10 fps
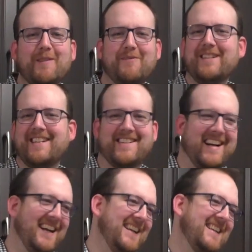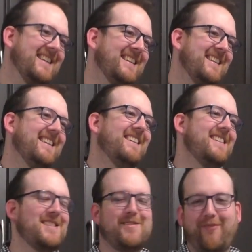I'm feeling great.
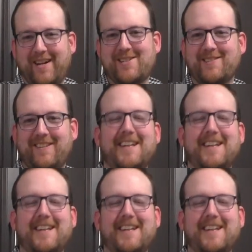This is fictional, right?